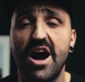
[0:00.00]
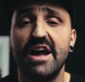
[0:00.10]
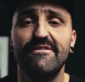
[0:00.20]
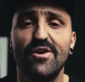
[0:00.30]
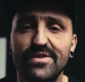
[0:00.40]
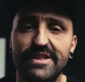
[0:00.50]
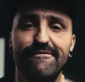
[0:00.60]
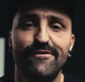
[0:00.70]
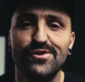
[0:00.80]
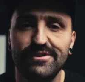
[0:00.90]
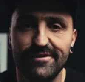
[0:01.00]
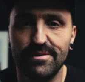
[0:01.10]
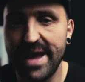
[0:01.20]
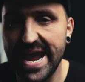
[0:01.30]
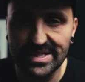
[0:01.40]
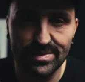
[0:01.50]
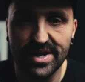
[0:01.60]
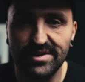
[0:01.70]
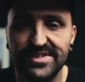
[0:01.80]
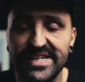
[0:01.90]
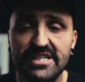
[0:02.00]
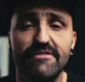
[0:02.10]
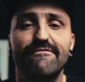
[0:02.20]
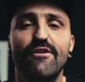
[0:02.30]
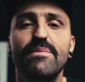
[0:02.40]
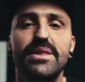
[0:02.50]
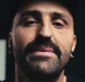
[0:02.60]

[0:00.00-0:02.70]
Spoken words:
I've owned the FujiFilm X100VI from the